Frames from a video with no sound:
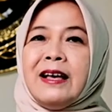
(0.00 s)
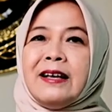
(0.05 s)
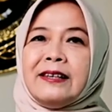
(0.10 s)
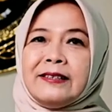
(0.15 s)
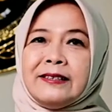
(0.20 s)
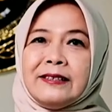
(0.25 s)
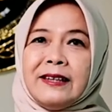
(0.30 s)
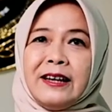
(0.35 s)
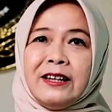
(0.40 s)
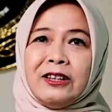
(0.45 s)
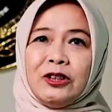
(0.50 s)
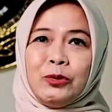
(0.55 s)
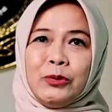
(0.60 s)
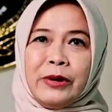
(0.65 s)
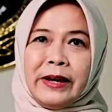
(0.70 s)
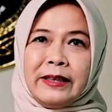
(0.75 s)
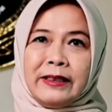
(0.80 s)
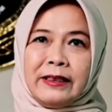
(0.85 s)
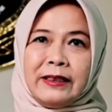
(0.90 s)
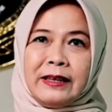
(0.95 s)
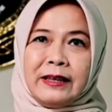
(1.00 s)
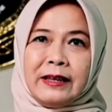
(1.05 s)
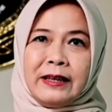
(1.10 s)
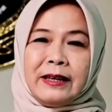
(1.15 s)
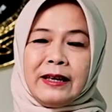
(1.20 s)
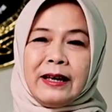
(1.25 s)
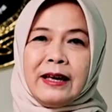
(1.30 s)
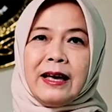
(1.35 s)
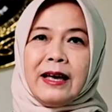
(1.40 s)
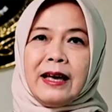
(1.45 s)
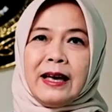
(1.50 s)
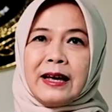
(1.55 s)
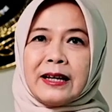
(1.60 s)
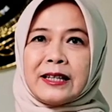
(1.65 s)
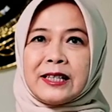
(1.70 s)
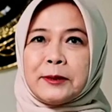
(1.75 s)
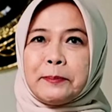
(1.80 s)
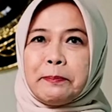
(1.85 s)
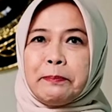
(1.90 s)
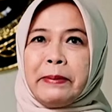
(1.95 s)
SAI20
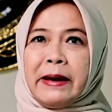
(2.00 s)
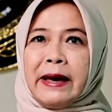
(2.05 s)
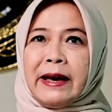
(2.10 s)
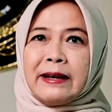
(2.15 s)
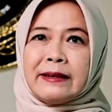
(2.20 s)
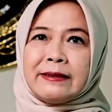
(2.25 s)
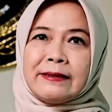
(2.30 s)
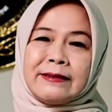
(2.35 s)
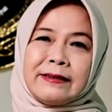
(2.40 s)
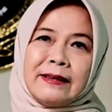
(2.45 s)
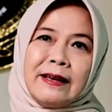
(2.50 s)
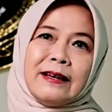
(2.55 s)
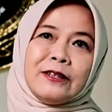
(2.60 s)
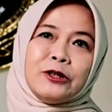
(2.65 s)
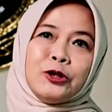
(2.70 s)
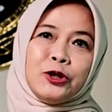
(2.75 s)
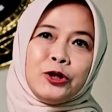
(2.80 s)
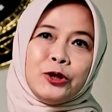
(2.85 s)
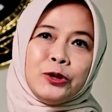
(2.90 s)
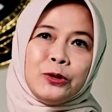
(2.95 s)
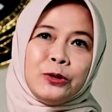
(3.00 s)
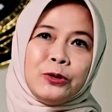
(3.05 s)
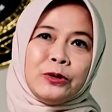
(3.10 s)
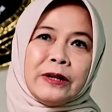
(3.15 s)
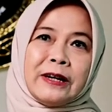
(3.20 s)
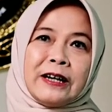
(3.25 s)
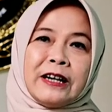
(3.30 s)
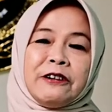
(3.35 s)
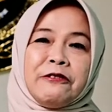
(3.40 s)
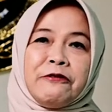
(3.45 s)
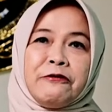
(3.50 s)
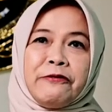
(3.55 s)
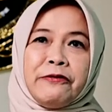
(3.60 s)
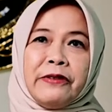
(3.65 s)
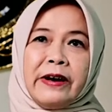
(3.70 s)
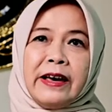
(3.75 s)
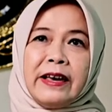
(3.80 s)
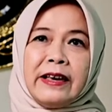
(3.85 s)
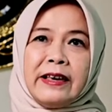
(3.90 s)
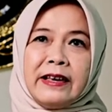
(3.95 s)
expects to
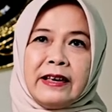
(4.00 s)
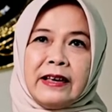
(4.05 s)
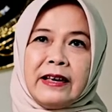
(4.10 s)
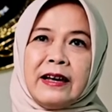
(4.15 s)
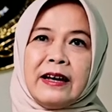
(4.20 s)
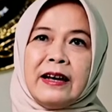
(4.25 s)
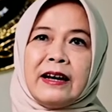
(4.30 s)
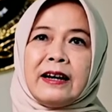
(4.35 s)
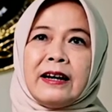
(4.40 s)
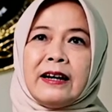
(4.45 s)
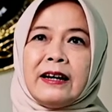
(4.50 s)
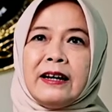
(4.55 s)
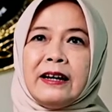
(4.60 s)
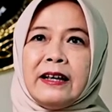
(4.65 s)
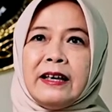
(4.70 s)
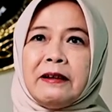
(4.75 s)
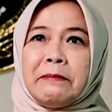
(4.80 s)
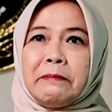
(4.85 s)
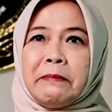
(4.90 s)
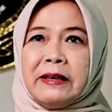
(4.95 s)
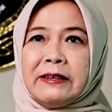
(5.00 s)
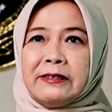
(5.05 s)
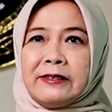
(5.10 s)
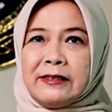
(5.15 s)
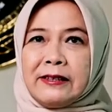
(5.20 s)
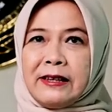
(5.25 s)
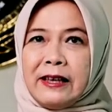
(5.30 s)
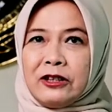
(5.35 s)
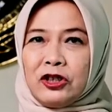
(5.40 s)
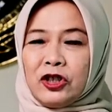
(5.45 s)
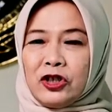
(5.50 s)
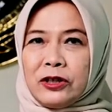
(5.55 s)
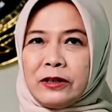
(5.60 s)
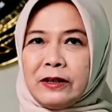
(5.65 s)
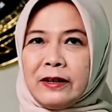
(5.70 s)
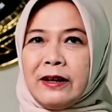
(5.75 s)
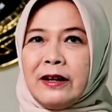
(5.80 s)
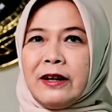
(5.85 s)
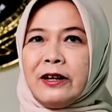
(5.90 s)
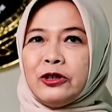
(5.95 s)
convey a clear message
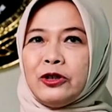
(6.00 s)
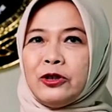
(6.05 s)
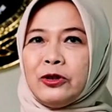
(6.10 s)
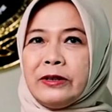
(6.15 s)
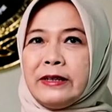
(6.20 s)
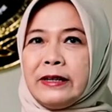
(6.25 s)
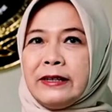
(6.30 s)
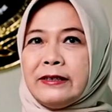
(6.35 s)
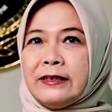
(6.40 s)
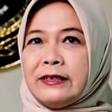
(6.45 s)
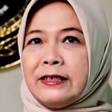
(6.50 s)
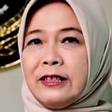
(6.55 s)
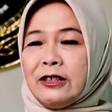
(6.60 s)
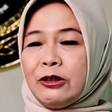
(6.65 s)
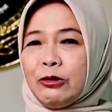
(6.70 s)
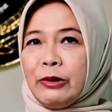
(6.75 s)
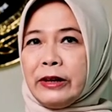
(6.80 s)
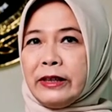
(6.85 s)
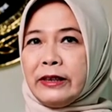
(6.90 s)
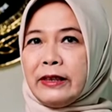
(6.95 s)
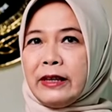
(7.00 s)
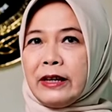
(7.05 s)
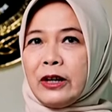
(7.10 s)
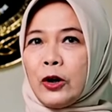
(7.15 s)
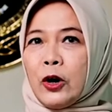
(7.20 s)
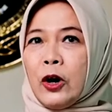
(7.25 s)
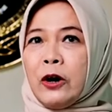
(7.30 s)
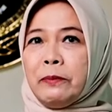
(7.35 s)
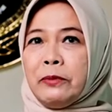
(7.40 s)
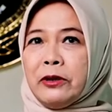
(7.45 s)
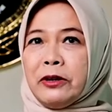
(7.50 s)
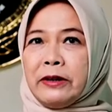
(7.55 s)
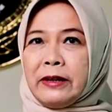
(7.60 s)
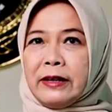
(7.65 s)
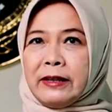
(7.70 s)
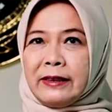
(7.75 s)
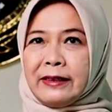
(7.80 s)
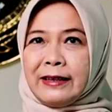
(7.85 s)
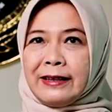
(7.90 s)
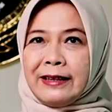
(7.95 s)
to the G20
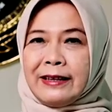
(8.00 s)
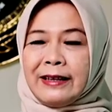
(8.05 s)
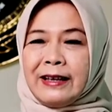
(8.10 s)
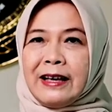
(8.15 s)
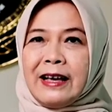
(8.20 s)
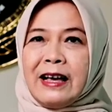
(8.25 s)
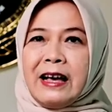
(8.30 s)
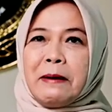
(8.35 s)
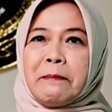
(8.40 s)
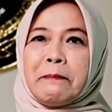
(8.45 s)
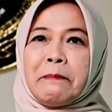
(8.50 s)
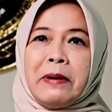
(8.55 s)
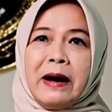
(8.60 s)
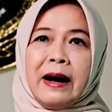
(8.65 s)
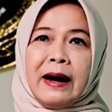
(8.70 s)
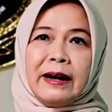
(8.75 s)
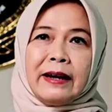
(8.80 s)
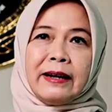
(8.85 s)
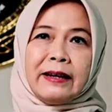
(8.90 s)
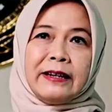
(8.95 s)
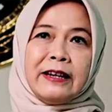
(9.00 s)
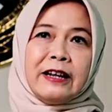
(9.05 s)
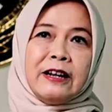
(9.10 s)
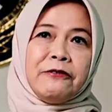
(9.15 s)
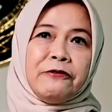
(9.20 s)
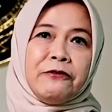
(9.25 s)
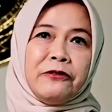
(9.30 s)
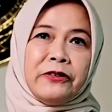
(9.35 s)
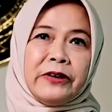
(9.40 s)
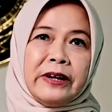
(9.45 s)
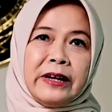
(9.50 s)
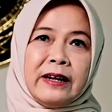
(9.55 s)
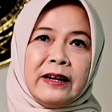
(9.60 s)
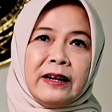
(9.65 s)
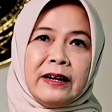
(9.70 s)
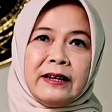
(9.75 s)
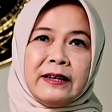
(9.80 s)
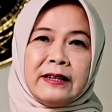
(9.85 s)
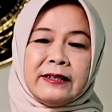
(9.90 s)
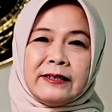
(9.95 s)
community by
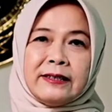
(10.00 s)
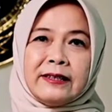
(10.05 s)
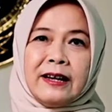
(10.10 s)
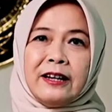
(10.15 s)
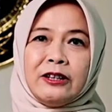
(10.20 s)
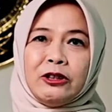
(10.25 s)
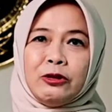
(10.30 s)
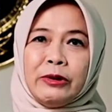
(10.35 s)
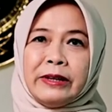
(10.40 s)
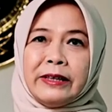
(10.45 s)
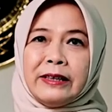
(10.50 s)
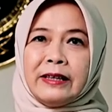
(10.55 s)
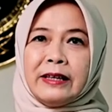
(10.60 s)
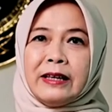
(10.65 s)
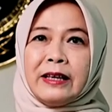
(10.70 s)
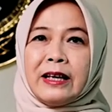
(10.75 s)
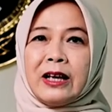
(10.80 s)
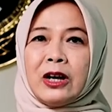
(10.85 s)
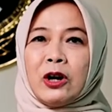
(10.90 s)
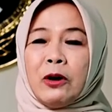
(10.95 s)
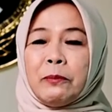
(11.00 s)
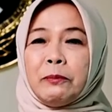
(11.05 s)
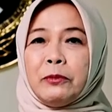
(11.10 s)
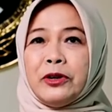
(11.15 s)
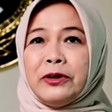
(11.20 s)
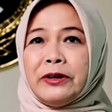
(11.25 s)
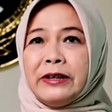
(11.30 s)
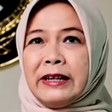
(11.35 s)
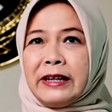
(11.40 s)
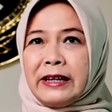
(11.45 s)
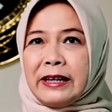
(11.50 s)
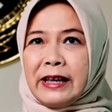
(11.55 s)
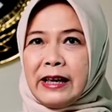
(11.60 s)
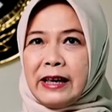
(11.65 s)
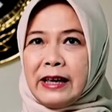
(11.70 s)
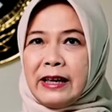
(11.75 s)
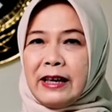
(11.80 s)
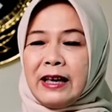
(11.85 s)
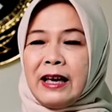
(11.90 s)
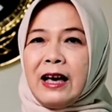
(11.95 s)
delivering the SAI20
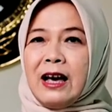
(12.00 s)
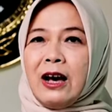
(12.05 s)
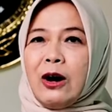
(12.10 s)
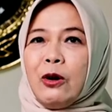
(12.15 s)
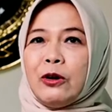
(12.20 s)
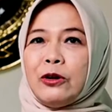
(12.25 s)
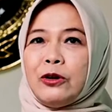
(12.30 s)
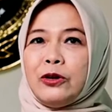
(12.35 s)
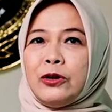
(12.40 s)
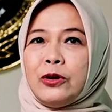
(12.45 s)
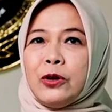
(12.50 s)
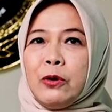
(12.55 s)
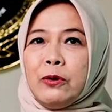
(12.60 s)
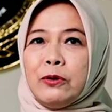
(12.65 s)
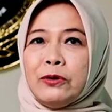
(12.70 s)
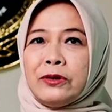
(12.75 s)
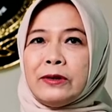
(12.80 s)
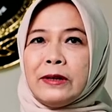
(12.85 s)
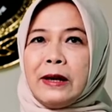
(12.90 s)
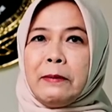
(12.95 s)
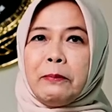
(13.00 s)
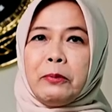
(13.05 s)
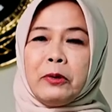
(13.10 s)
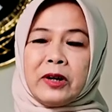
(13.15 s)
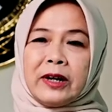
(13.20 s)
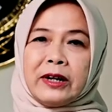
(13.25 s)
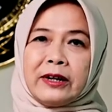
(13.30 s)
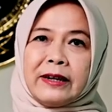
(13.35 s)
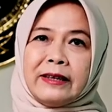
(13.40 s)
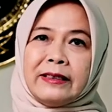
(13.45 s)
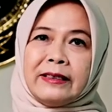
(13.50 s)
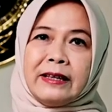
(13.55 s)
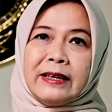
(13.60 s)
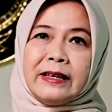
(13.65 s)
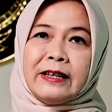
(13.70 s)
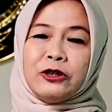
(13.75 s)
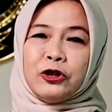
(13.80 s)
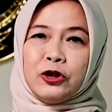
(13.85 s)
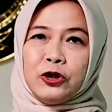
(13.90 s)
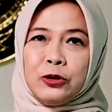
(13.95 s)
communique on those priority
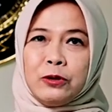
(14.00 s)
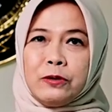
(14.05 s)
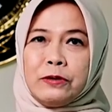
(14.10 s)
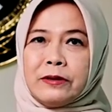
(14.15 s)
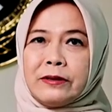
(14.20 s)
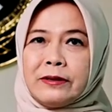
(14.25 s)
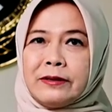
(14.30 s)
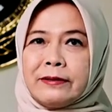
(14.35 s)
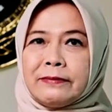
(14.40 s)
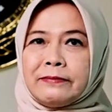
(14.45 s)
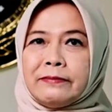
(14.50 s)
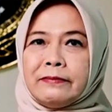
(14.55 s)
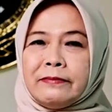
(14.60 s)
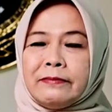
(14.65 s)
issues.